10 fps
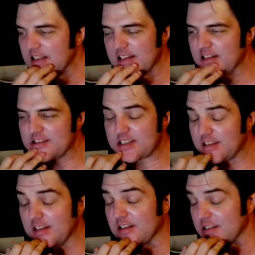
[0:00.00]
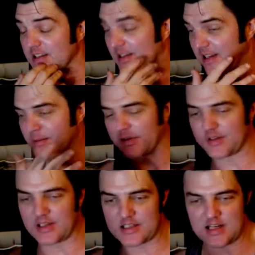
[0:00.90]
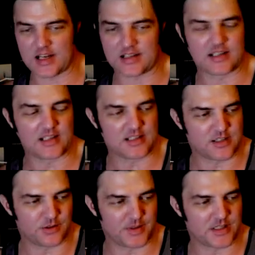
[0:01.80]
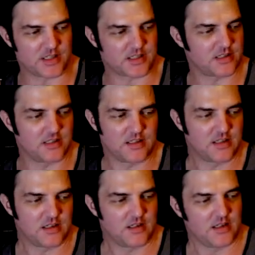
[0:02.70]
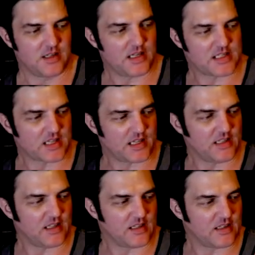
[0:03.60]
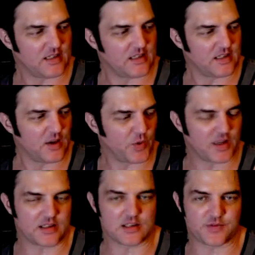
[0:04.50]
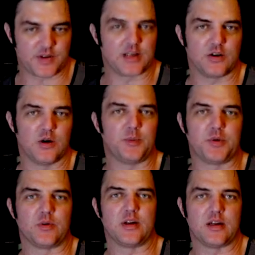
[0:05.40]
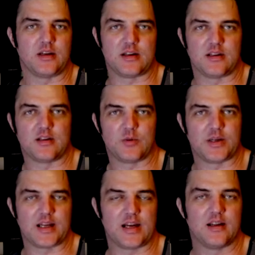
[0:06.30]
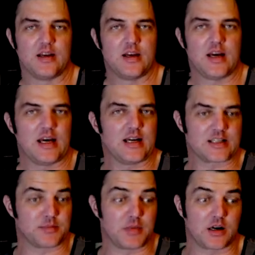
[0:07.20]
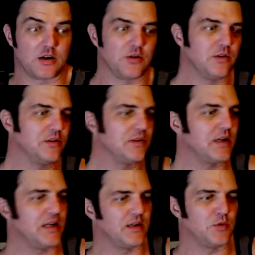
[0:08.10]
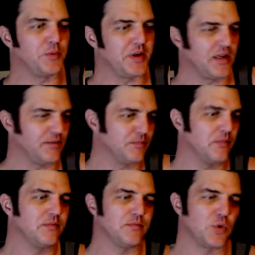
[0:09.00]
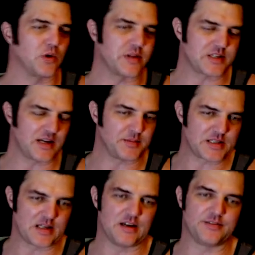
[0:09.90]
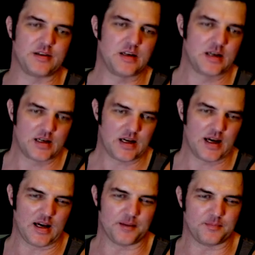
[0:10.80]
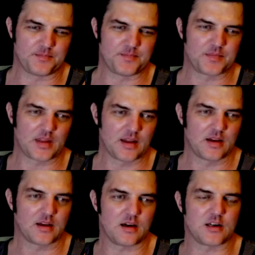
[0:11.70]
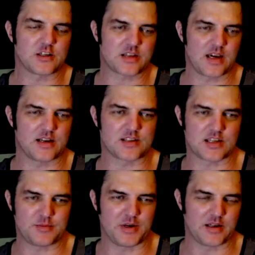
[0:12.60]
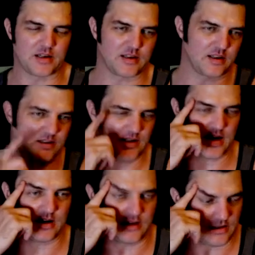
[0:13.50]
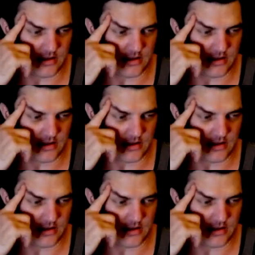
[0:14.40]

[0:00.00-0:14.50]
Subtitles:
There's a number of things I'd like to get into, but it's late, and I want to get this video up and running and whatnot. Tomorrow will be more of the same stuff. I'm gonna just kind of sleep on it and kind of